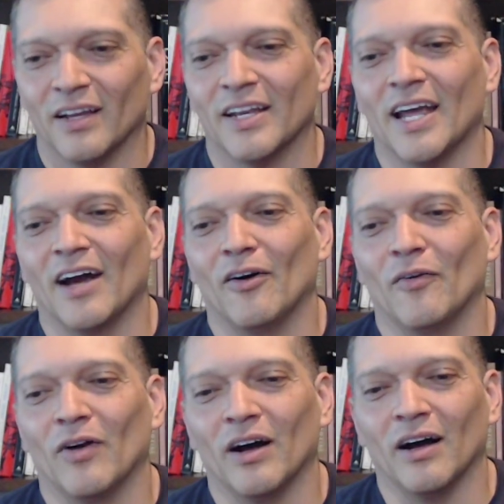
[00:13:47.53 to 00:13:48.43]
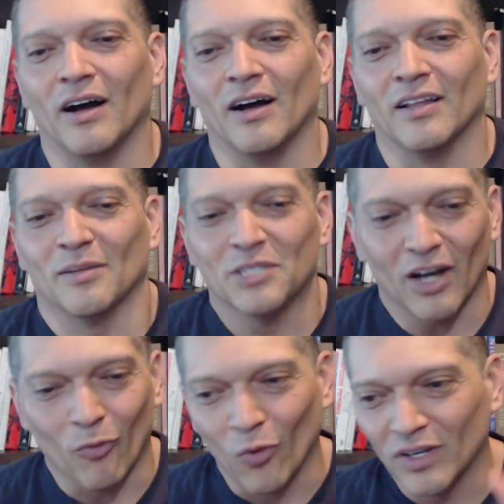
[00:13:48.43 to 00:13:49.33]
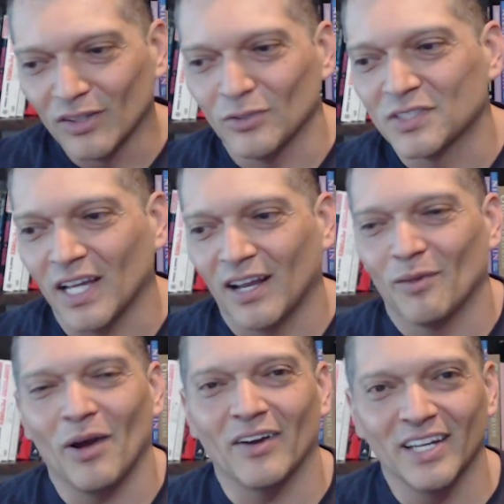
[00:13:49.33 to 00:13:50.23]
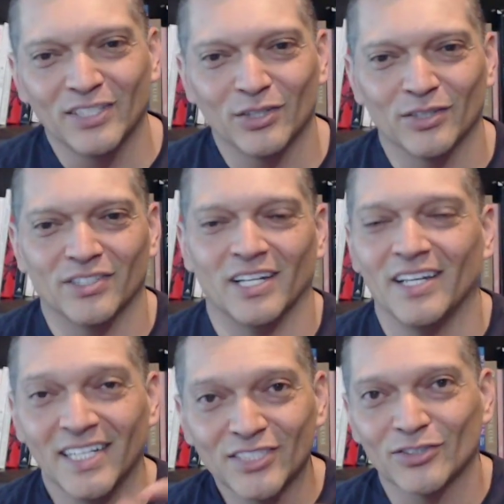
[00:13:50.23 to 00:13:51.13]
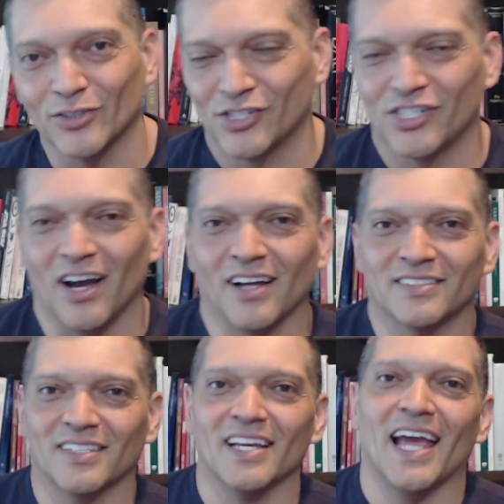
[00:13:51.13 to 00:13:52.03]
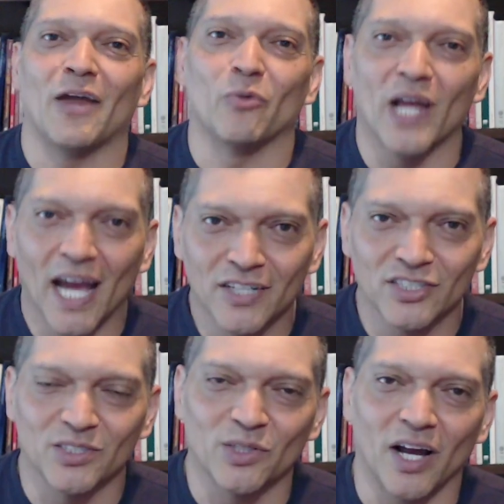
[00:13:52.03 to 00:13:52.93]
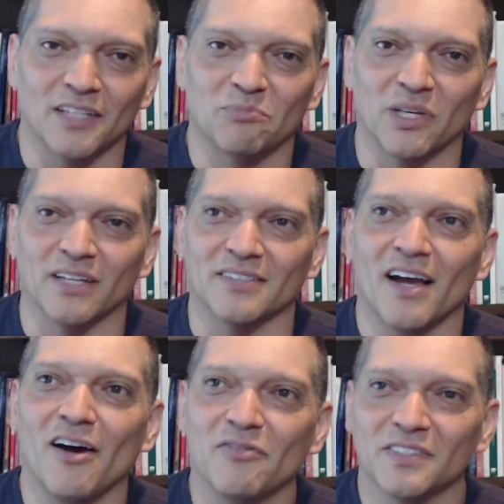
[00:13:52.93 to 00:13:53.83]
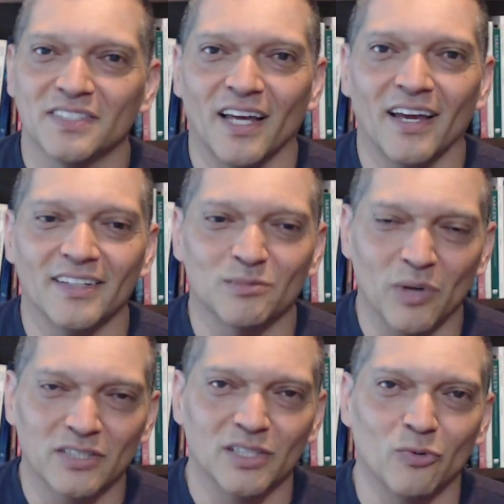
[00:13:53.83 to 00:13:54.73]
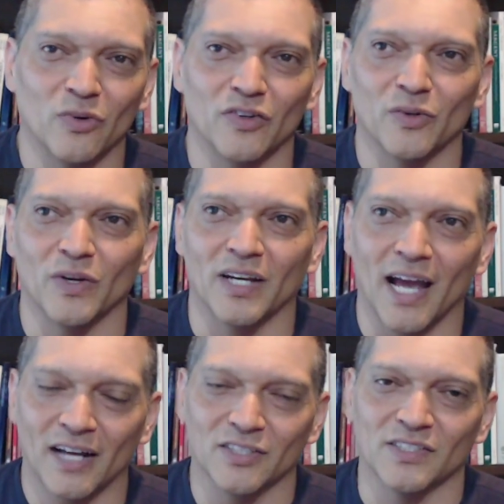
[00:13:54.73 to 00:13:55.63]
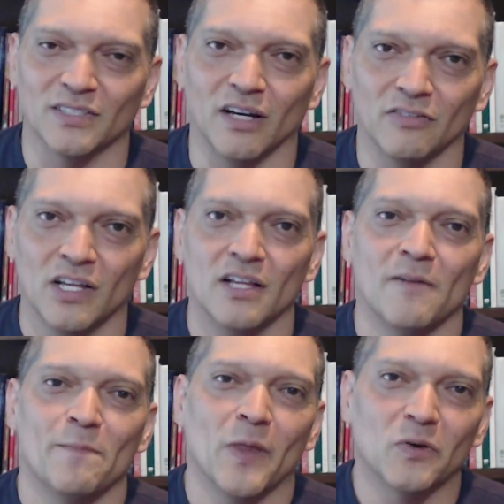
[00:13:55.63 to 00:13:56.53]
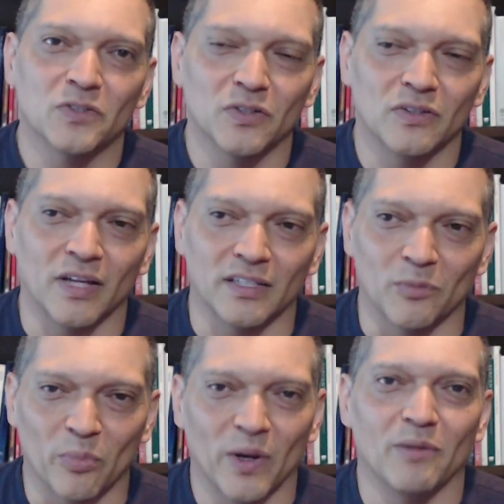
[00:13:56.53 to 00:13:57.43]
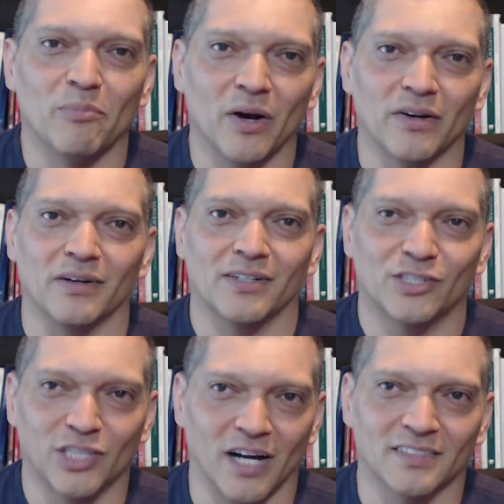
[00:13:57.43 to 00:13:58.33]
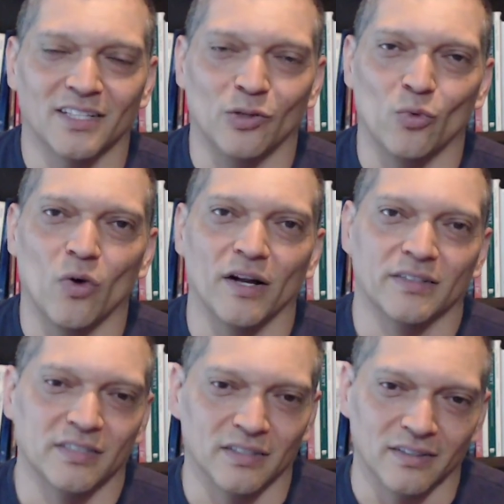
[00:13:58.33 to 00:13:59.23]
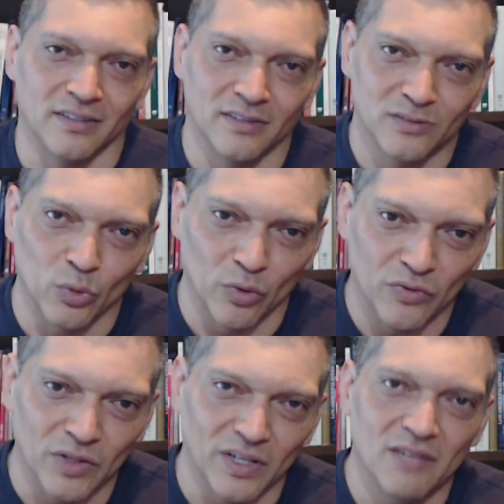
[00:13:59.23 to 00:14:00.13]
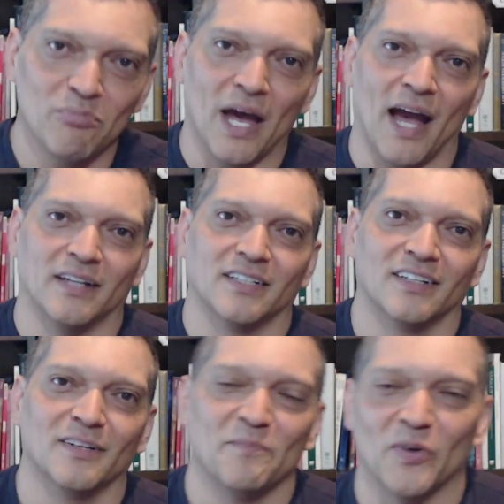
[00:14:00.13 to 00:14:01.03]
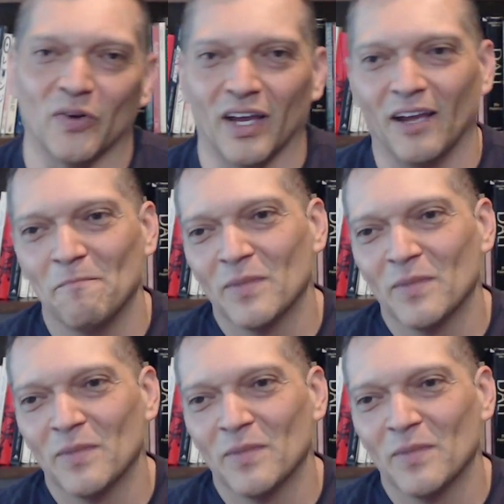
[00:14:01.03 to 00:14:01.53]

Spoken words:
Now, let me talk one little second about insert shots and reaction shots, because I often say, especially when you're doing action stuff, those are like the bread and butter shots that you want to reveal impact. Okay.